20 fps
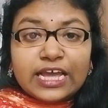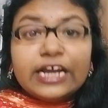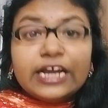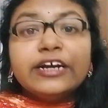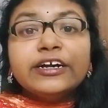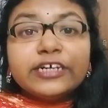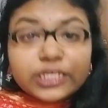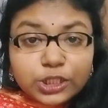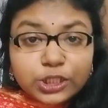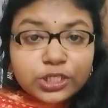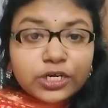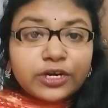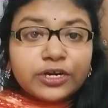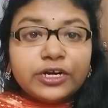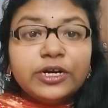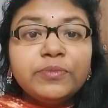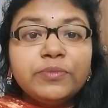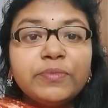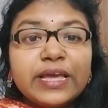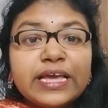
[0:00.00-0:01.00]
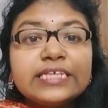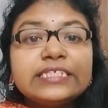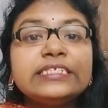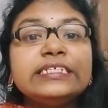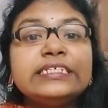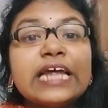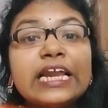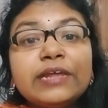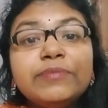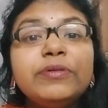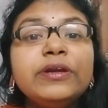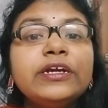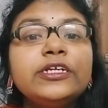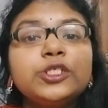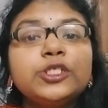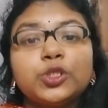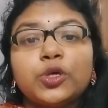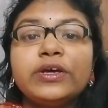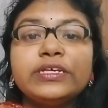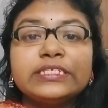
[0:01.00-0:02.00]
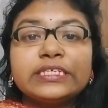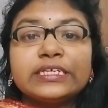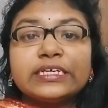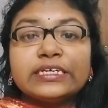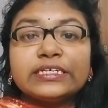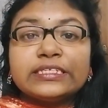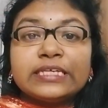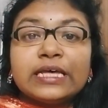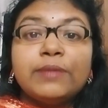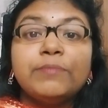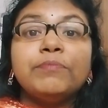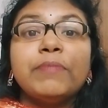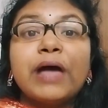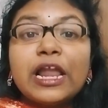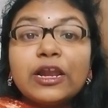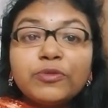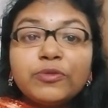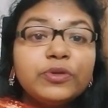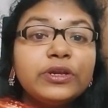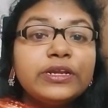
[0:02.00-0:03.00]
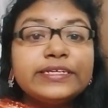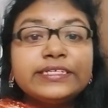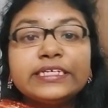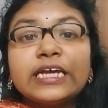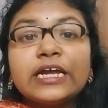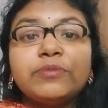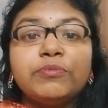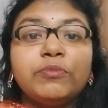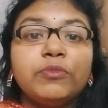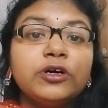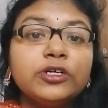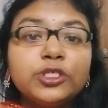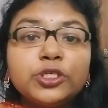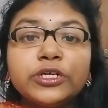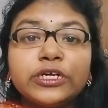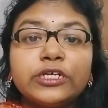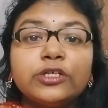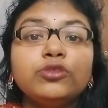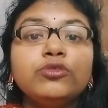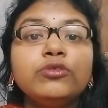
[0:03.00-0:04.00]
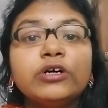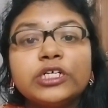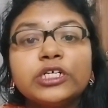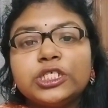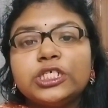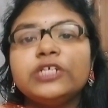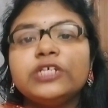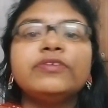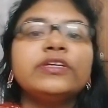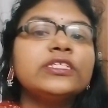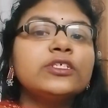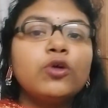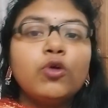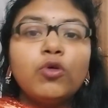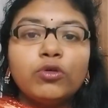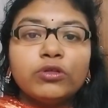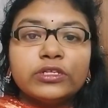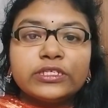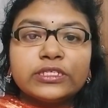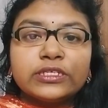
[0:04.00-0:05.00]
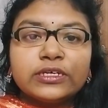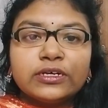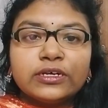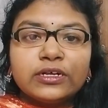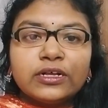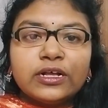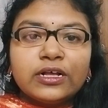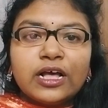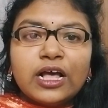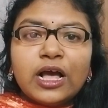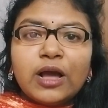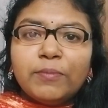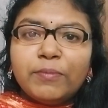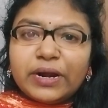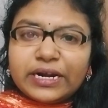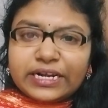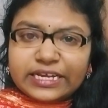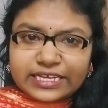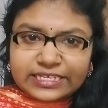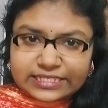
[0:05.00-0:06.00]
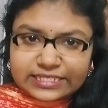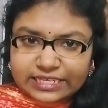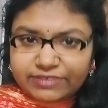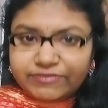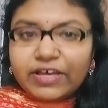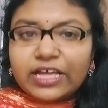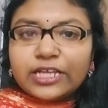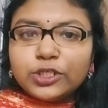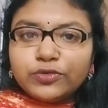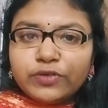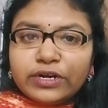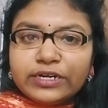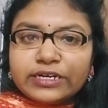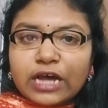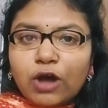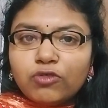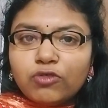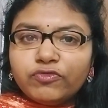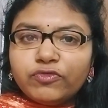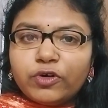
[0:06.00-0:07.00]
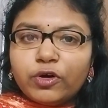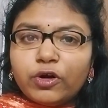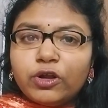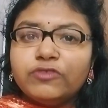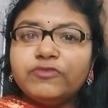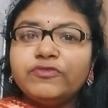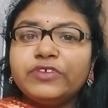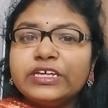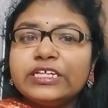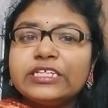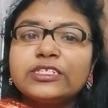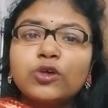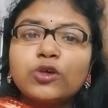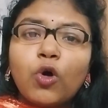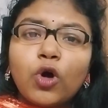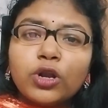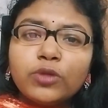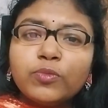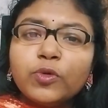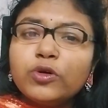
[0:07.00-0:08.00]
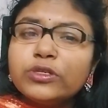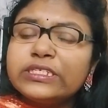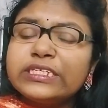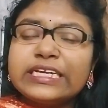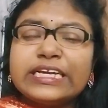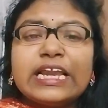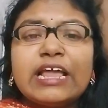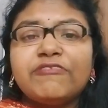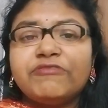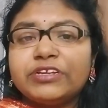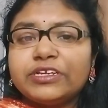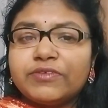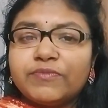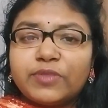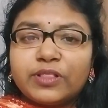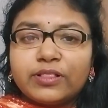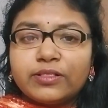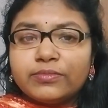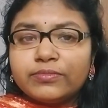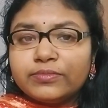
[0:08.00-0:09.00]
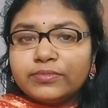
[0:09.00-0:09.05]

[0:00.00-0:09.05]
Richard makes deliberate choices, manipulating and murdering to achieve his goals. But his eventual downfall feels almost inevitable.